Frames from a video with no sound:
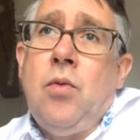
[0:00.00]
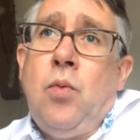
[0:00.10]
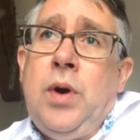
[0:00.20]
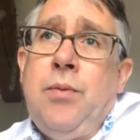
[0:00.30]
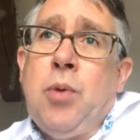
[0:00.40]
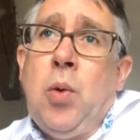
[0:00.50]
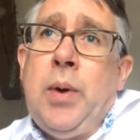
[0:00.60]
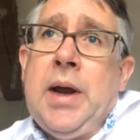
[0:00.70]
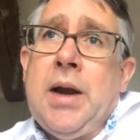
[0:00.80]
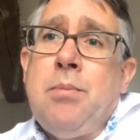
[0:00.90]
we
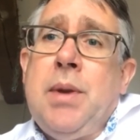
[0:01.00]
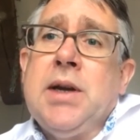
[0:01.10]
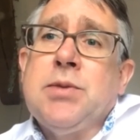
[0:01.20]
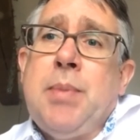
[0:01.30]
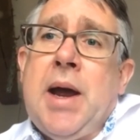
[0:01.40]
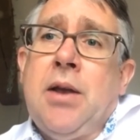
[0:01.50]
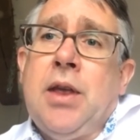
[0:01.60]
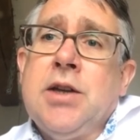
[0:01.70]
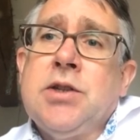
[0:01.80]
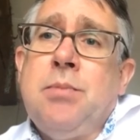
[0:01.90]
probably had a mixed bag
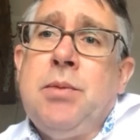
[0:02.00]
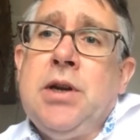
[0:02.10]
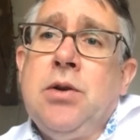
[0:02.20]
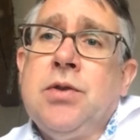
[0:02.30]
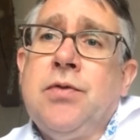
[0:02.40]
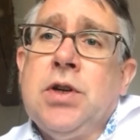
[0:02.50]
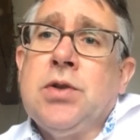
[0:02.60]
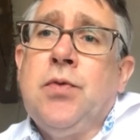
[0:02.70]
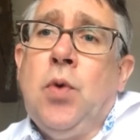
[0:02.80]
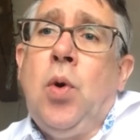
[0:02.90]
there. Some deals have
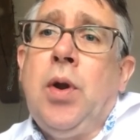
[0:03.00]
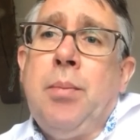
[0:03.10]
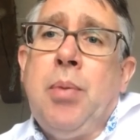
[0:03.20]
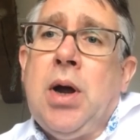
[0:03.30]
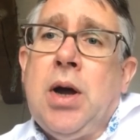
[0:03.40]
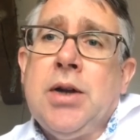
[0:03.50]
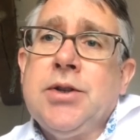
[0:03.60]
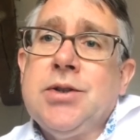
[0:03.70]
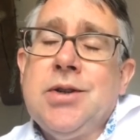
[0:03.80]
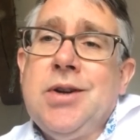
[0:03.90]
just fallen
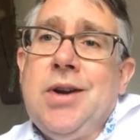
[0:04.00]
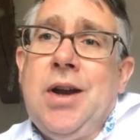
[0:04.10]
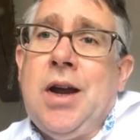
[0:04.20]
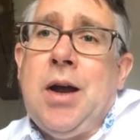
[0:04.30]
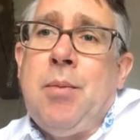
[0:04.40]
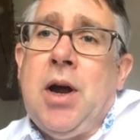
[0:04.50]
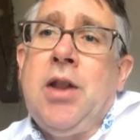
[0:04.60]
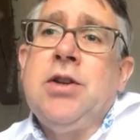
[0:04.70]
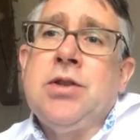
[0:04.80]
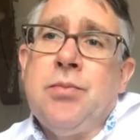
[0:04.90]
apart.
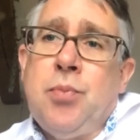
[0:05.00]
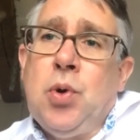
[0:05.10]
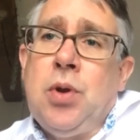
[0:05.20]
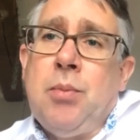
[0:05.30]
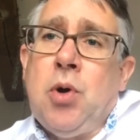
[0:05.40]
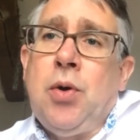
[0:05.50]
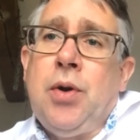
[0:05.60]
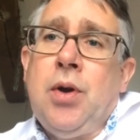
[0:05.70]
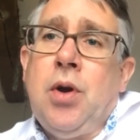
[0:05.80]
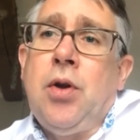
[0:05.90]
Others have put them
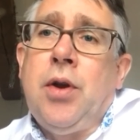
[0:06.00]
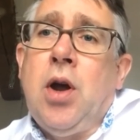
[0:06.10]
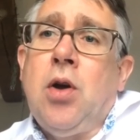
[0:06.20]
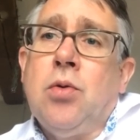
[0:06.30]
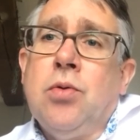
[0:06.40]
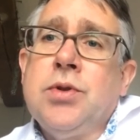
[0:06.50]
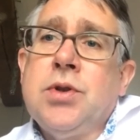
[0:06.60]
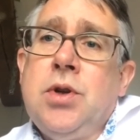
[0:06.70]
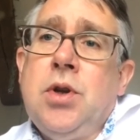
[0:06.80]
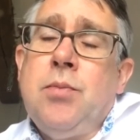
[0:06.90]
on hold,
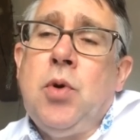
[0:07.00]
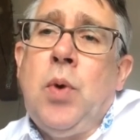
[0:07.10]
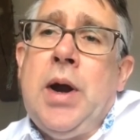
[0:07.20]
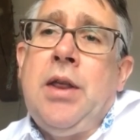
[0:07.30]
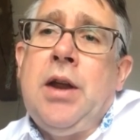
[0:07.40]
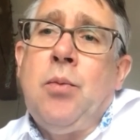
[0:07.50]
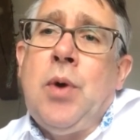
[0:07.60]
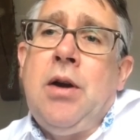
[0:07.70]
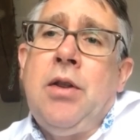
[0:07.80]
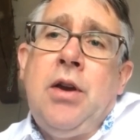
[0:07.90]
but where
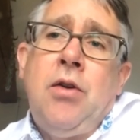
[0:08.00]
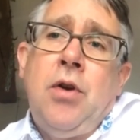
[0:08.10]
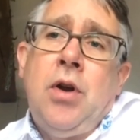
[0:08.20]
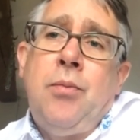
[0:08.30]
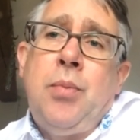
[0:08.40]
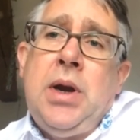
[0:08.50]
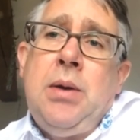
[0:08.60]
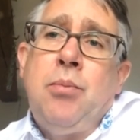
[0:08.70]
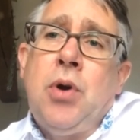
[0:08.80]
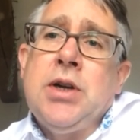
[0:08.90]
there have
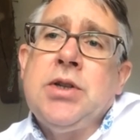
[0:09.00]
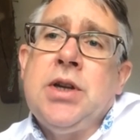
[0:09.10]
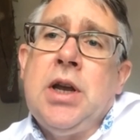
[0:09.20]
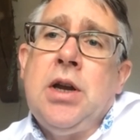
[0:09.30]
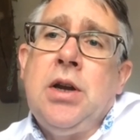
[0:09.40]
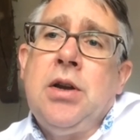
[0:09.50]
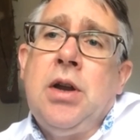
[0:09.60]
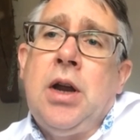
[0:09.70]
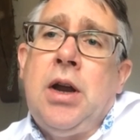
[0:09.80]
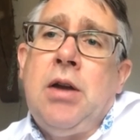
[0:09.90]
been price
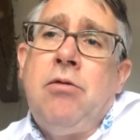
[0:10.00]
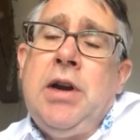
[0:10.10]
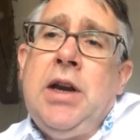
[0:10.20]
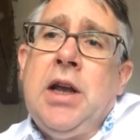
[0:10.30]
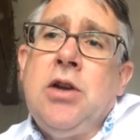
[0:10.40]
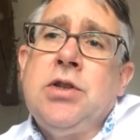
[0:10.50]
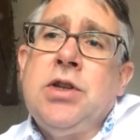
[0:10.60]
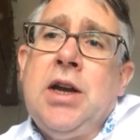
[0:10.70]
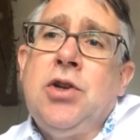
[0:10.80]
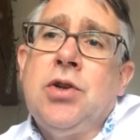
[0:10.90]

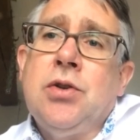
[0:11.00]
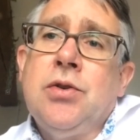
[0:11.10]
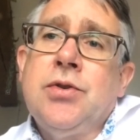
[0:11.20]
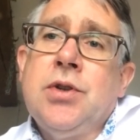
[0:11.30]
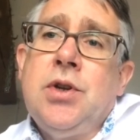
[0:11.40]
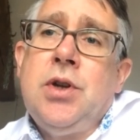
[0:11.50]
renegotiations,